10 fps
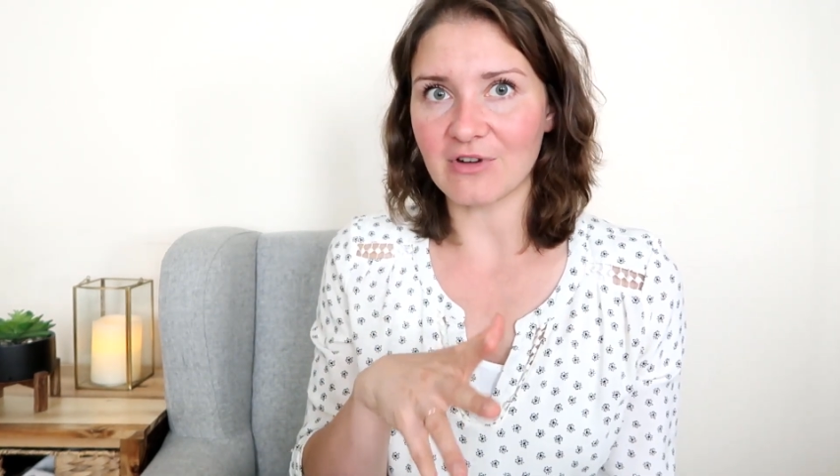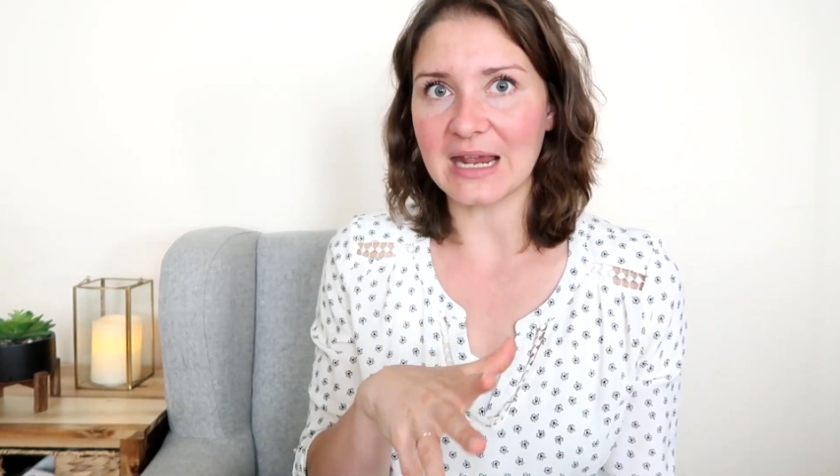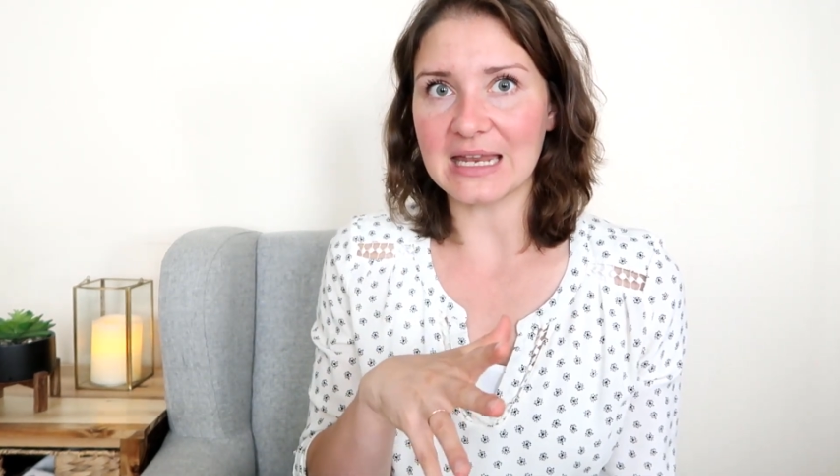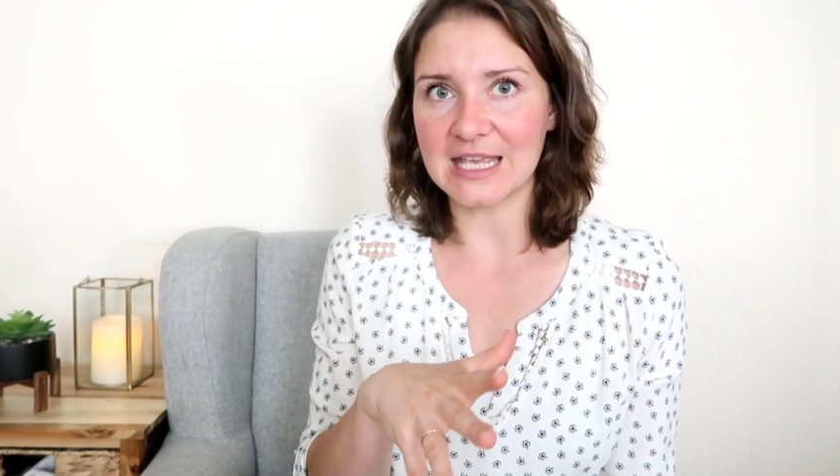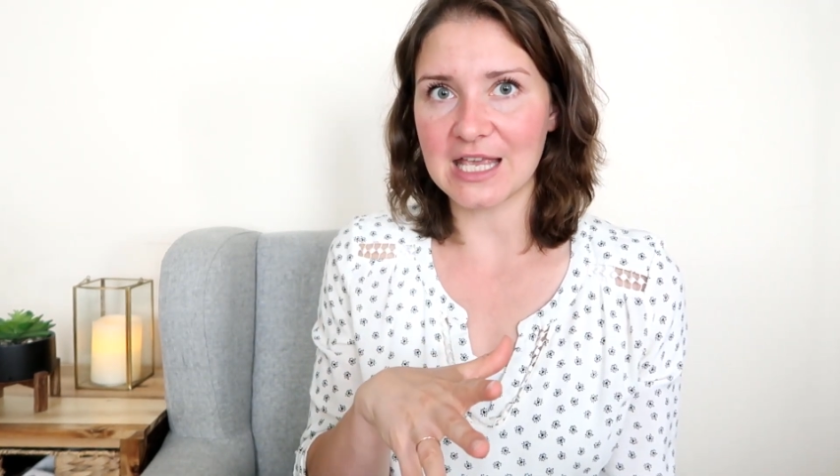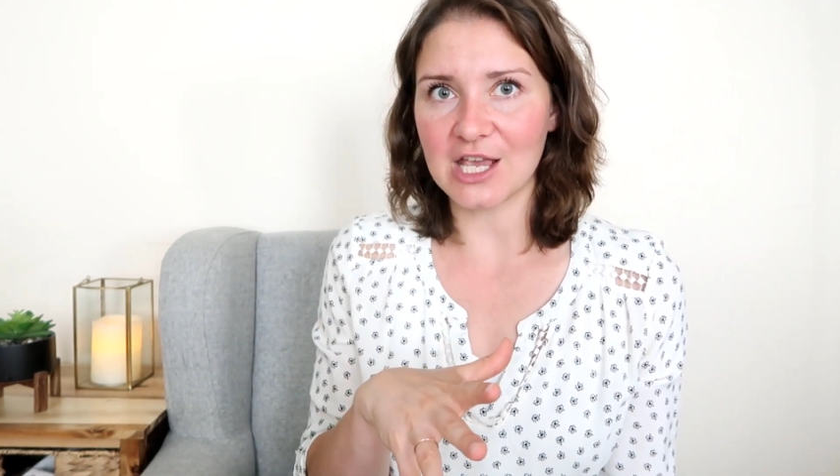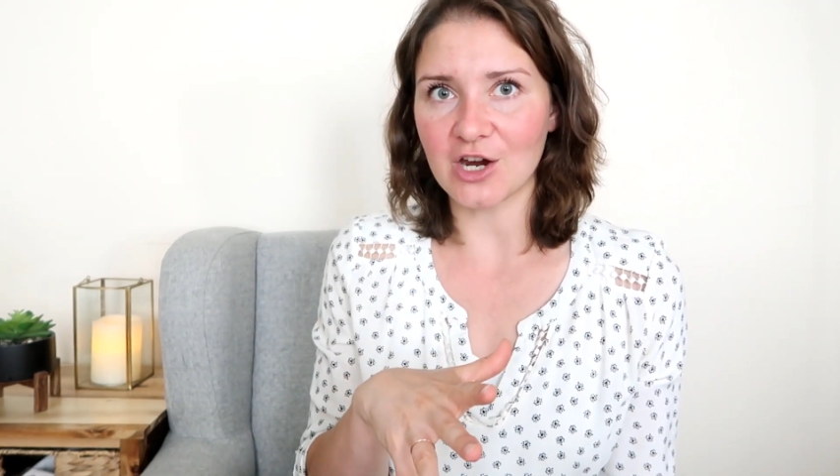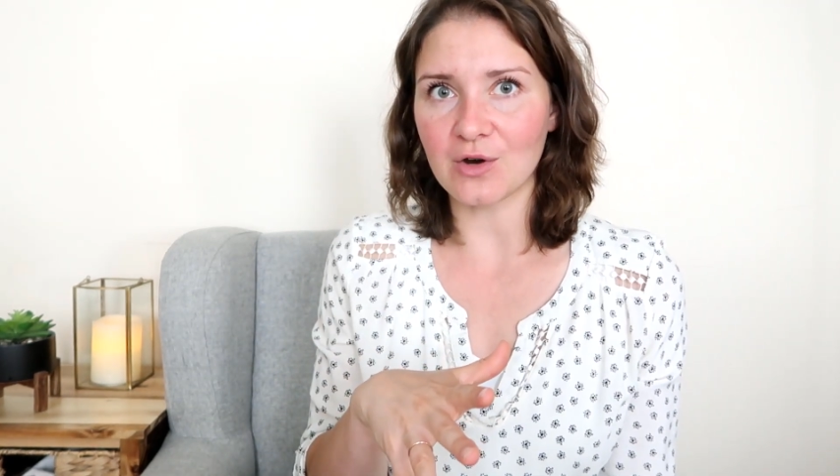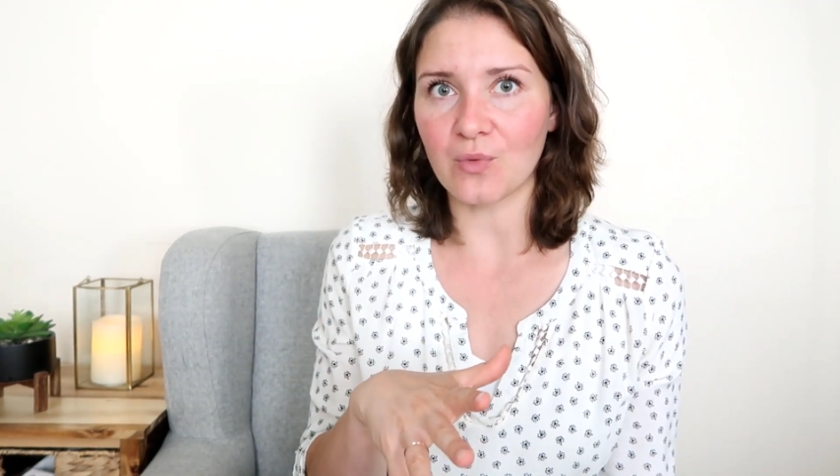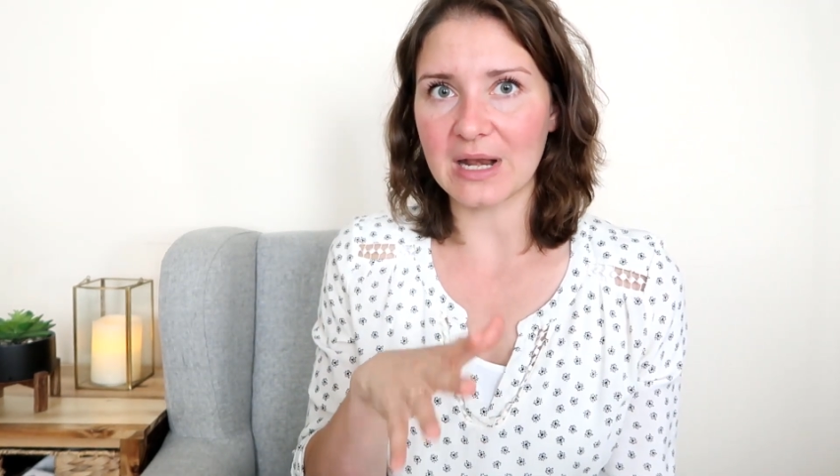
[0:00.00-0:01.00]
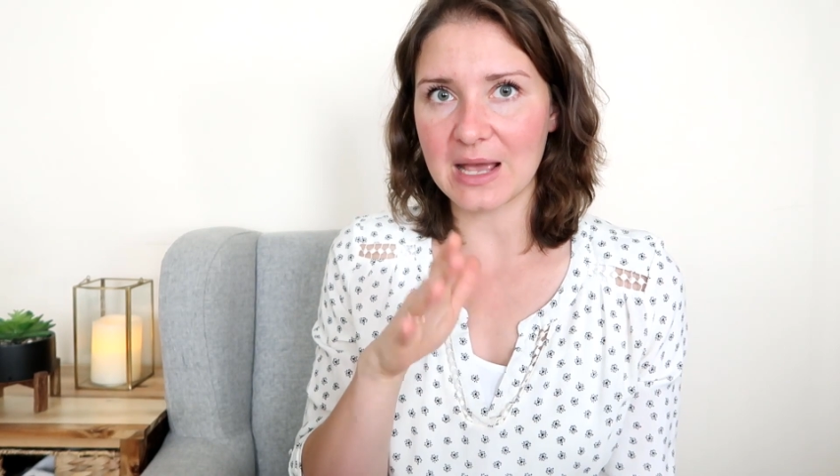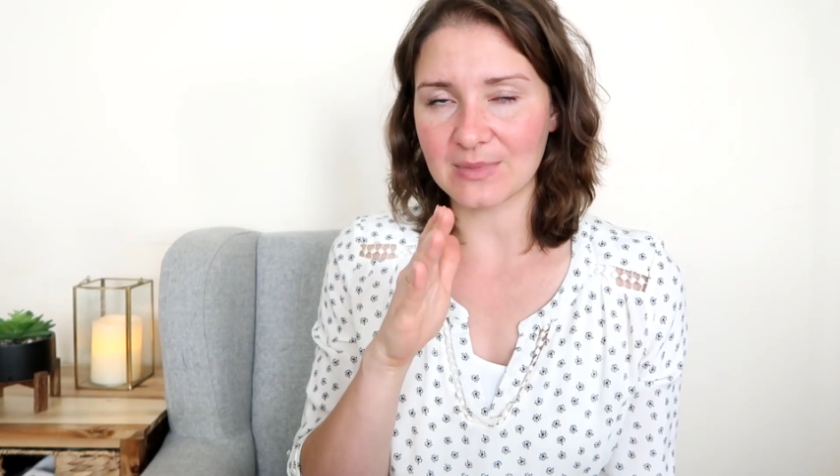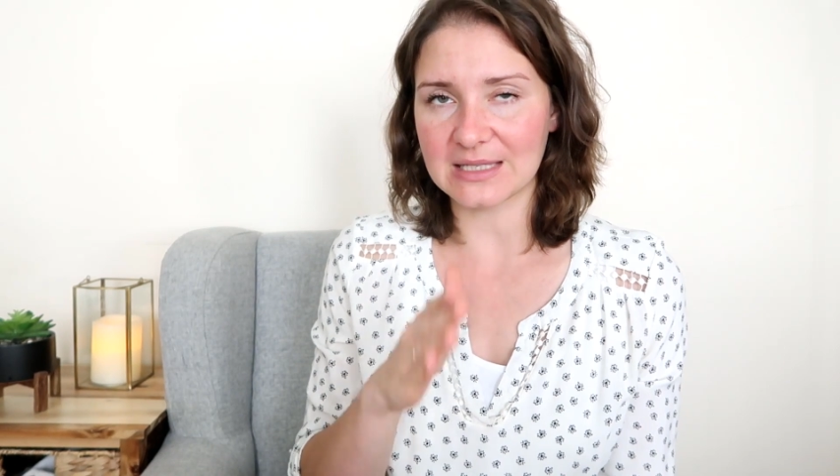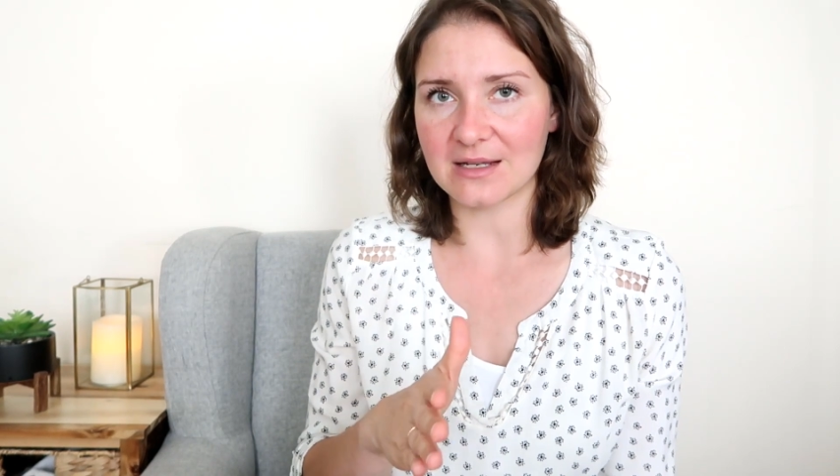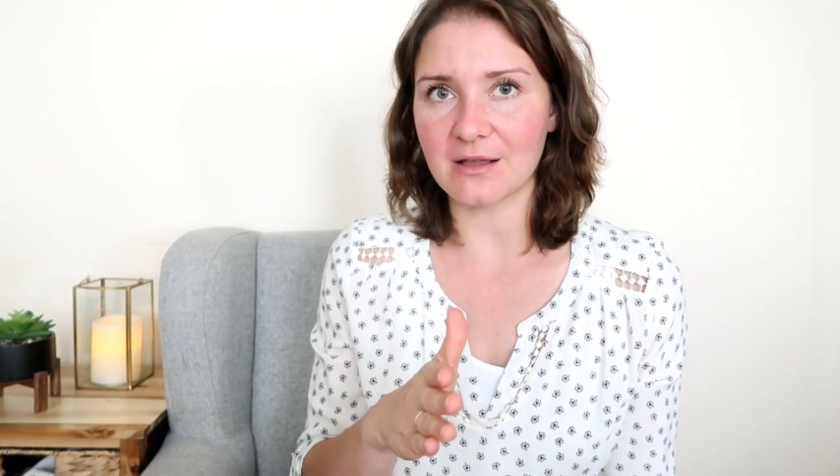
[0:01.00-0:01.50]
right here when
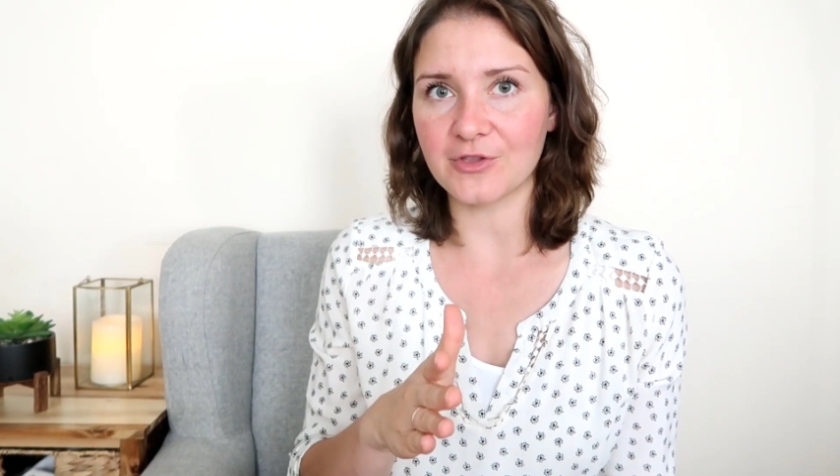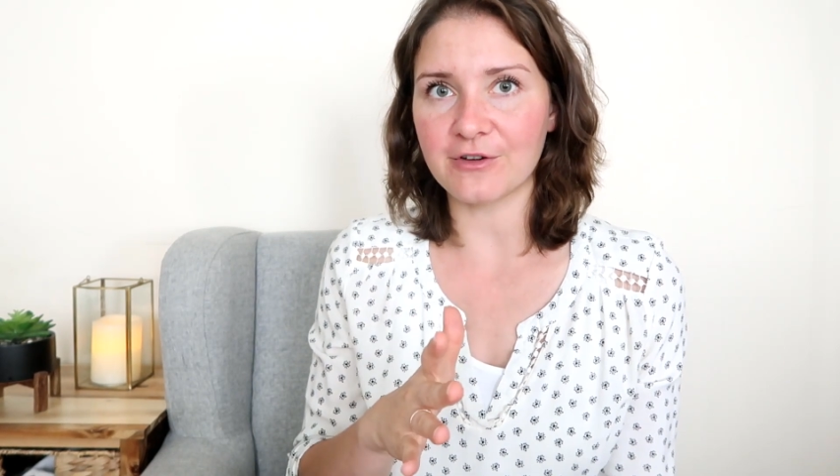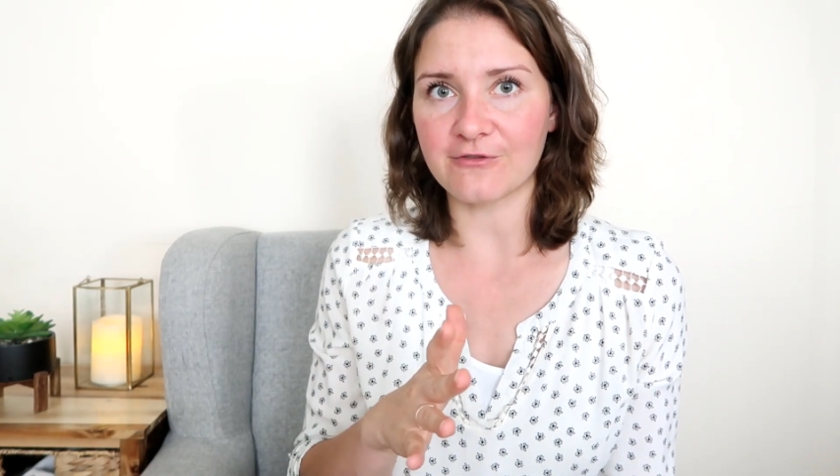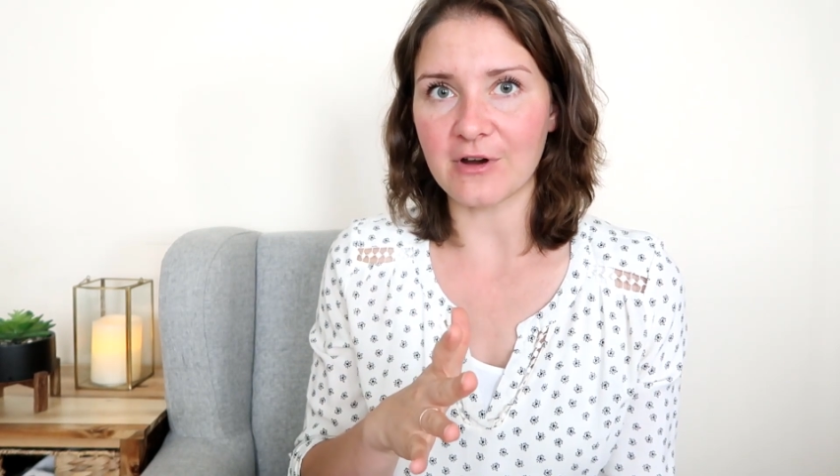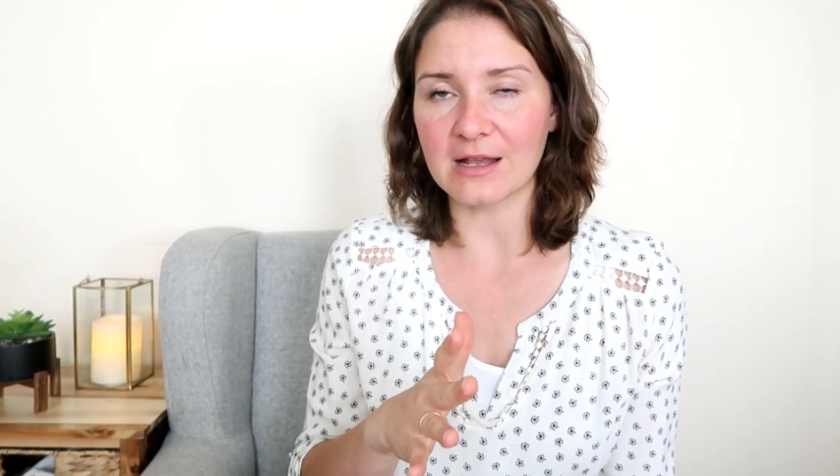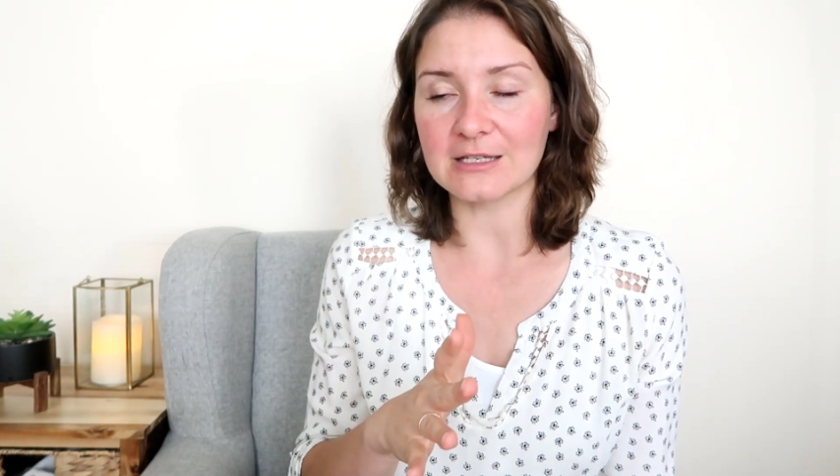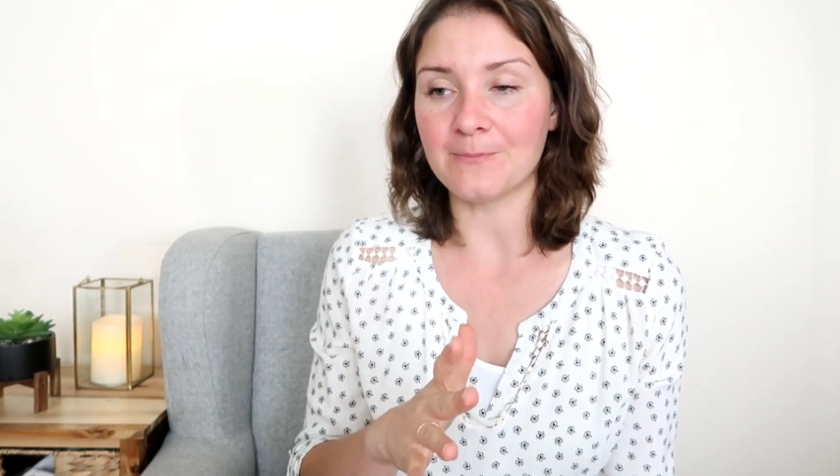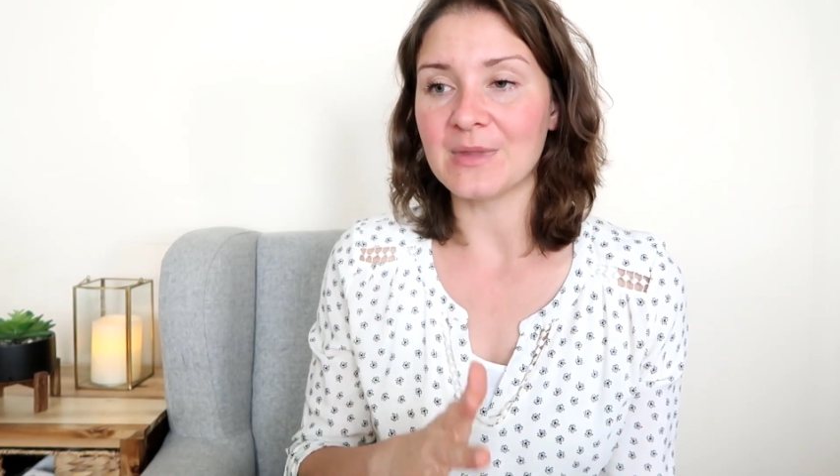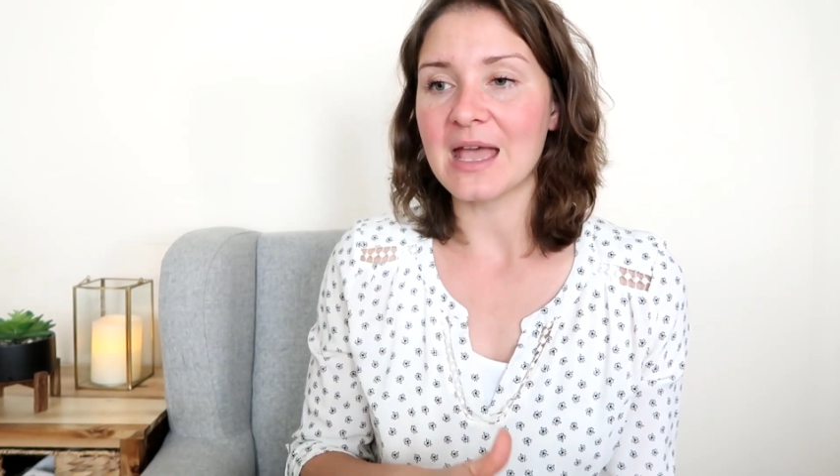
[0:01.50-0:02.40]
I'm still at the front.